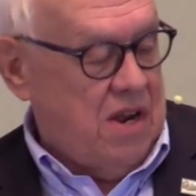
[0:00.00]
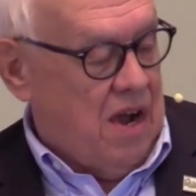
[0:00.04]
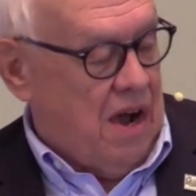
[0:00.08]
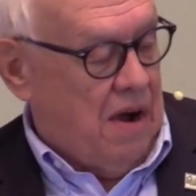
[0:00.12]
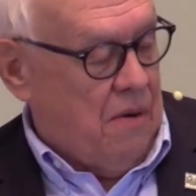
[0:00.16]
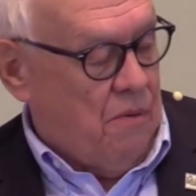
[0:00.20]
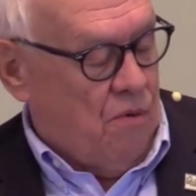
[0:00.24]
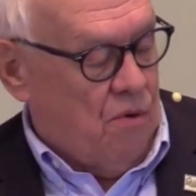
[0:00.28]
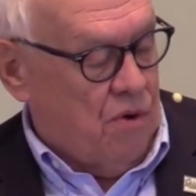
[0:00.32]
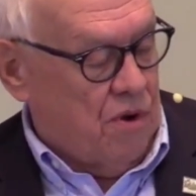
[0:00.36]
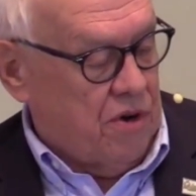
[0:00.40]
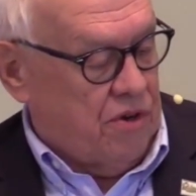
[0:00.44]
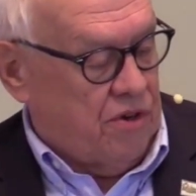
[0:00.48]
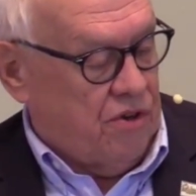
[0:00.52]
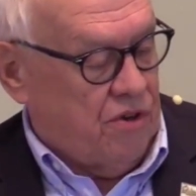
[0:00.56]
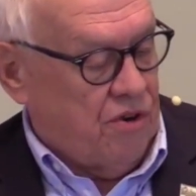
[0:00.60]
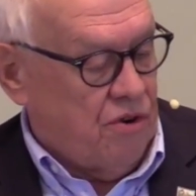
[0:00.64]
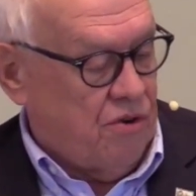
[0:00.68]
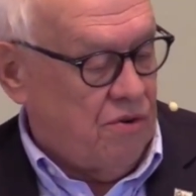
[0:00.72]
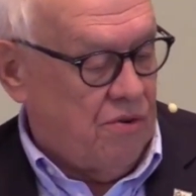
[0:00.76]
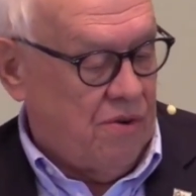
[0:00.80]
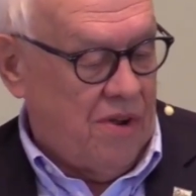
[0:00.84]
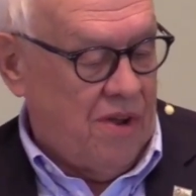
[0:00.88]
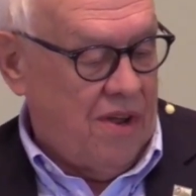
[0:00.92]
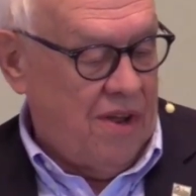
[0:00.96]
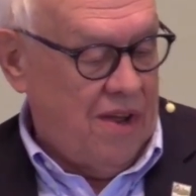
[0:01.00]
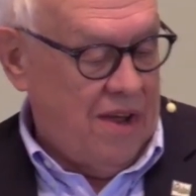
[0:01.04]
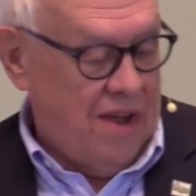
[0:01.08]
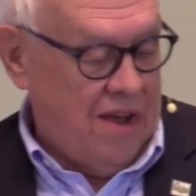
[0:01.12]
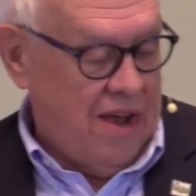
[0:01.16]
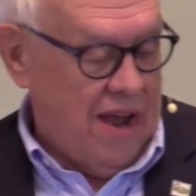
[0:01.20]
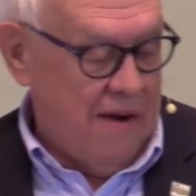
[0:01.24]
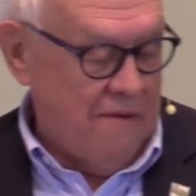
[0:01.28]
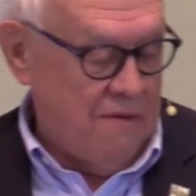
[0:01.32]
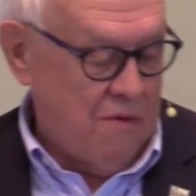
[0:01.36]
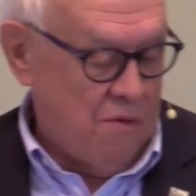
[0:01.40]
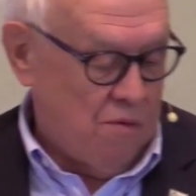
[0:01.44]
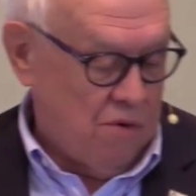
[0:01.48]

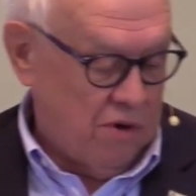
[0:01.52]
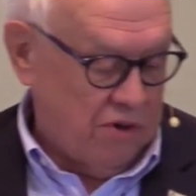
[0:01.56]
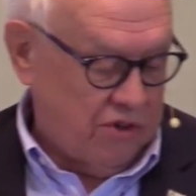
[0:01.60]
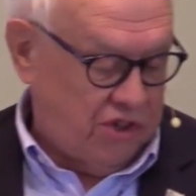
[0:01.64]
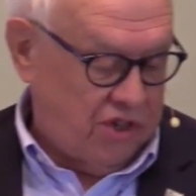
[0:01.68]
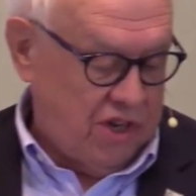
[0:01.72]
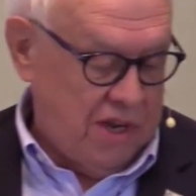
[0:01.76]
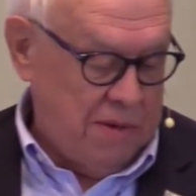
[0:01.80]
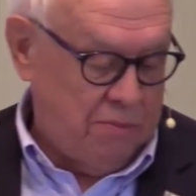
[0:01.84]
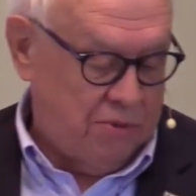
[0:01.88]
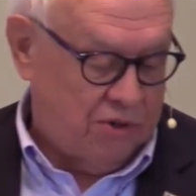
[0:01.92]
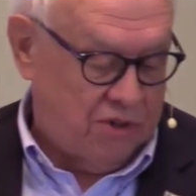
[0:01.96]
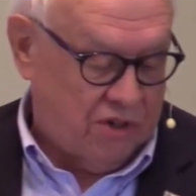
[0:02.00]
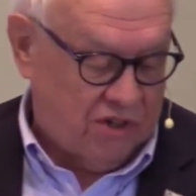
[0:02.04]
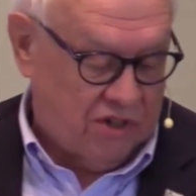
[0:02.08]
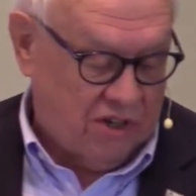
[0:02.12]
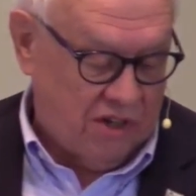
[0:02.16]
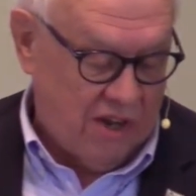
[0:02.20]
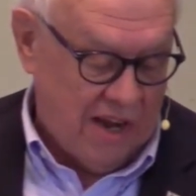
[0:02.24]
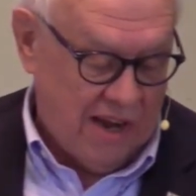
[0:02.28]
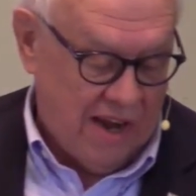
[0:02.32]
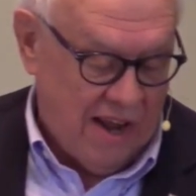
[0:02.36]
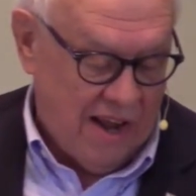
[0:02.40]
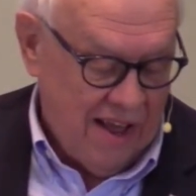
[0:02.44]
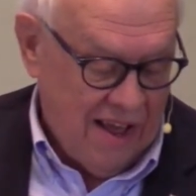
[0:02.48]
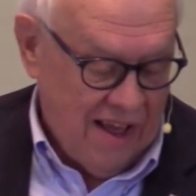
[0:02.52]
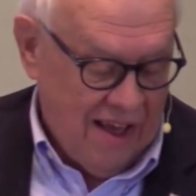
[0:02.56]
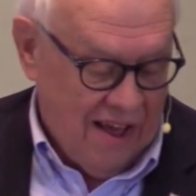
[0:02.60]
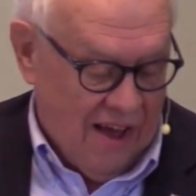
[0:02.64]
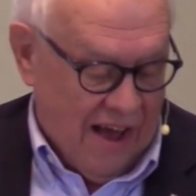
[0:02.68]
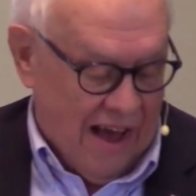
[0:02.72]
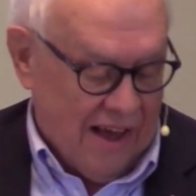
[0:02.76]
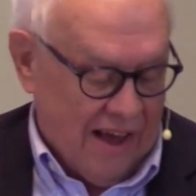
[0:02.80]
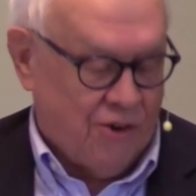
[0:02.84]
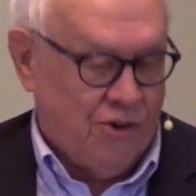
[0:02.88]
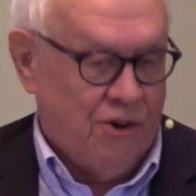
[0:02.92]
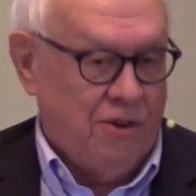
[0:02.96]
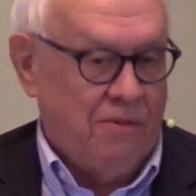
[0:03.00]
everyone seems to say,
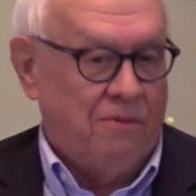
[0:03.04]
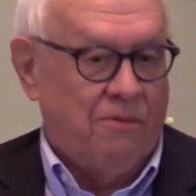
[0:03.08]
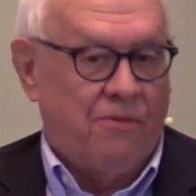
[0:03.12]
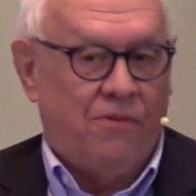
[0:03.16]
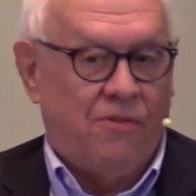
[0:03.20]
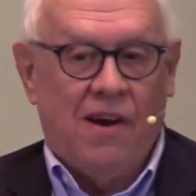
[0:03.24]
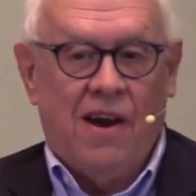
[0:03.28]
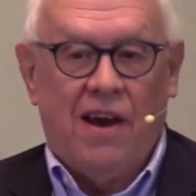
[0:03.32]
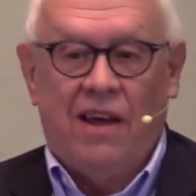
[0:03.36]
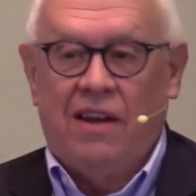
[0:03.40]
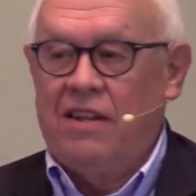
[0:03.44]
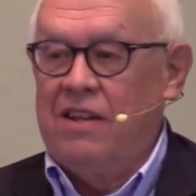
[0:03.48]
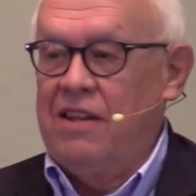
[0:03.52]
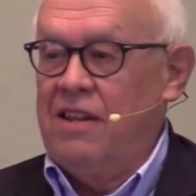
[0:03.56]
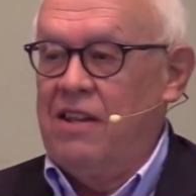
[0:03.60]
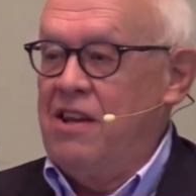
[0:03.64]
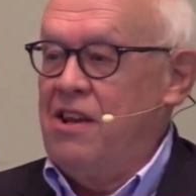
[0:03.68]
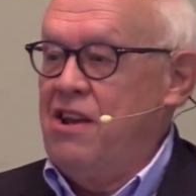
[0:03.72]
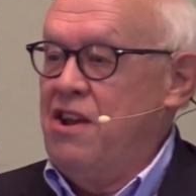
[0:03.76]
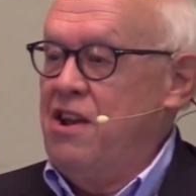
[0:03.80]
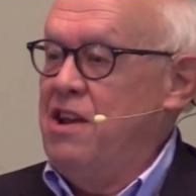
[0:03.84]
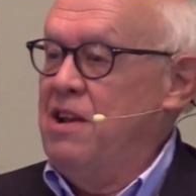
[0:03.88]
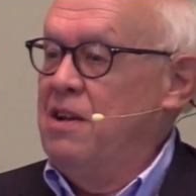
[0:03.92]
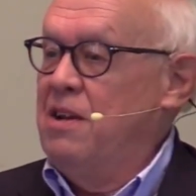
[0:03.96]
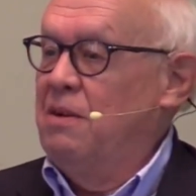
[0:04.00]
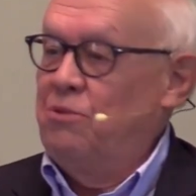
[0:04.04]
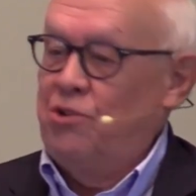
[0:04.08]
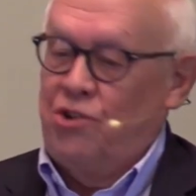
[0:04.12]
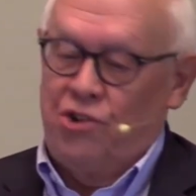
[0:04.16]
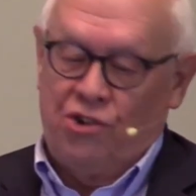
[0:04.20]
I couldn't find any hymns.